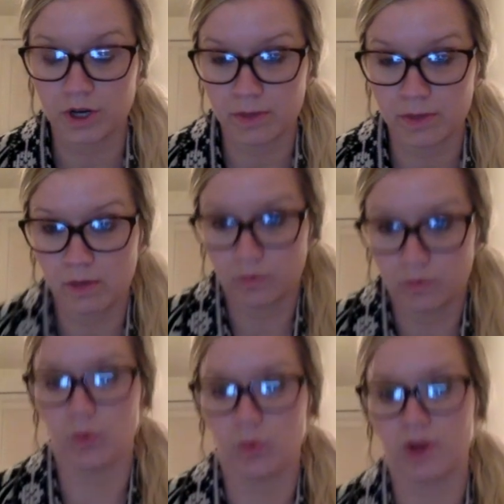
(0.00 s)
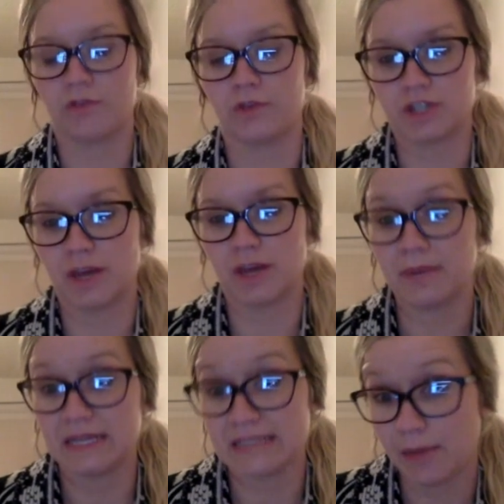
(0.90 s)
to be, one of the first
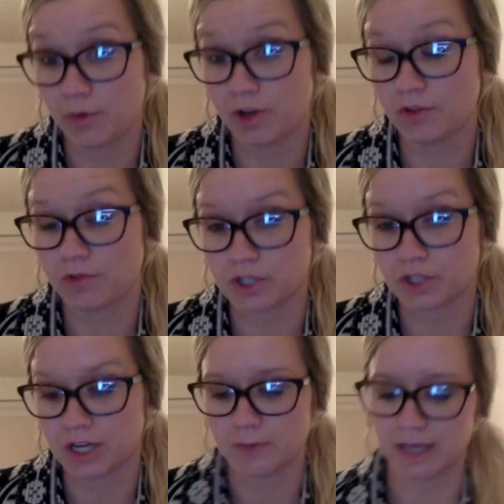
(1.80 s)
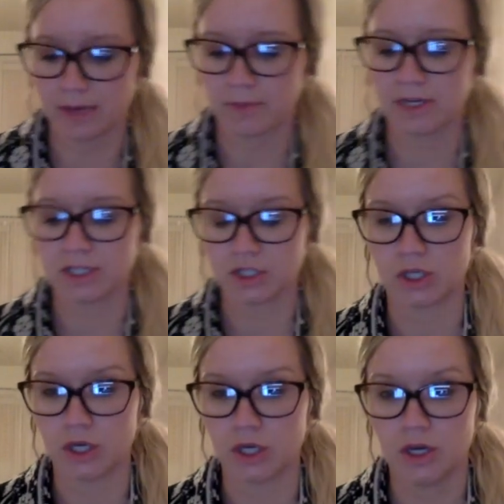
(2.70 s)
companies and one of the first cosmetic companies
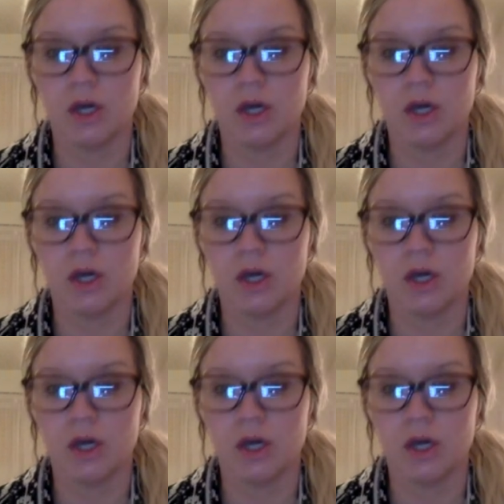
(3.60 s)
to